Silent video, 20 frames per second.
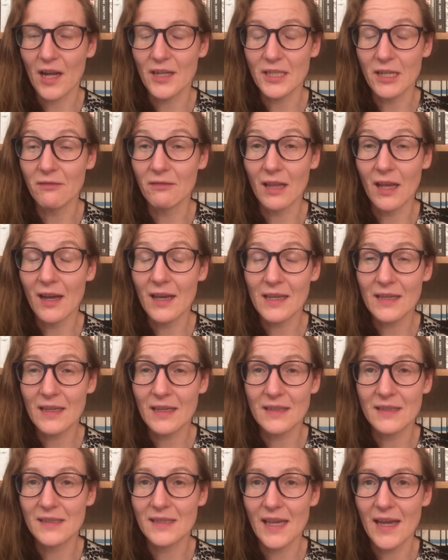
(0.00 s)
I don't like
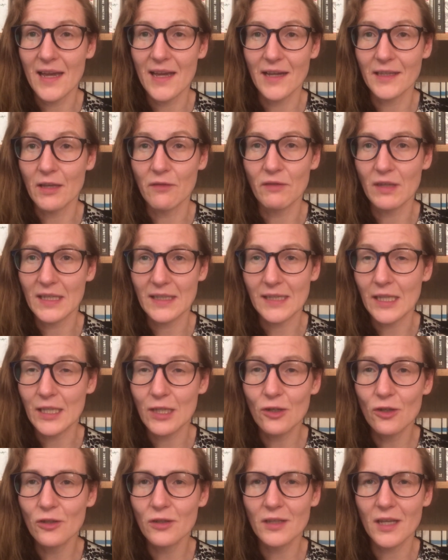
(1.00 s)
and say I don't think it's any
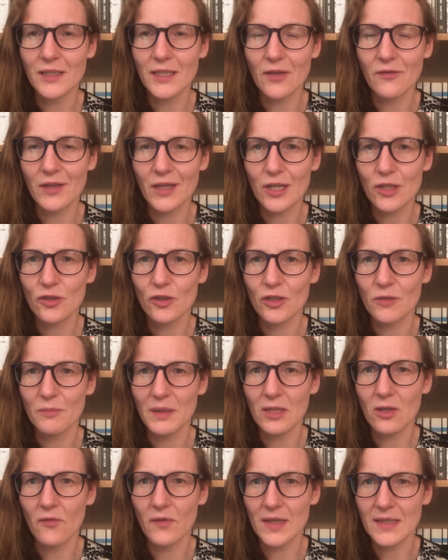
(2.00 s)
good and I don't think it should have
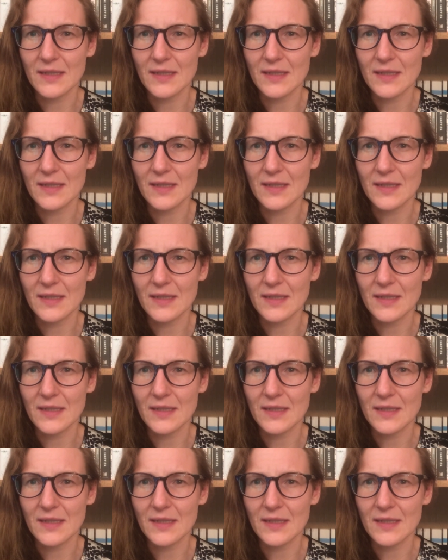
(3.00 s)
been on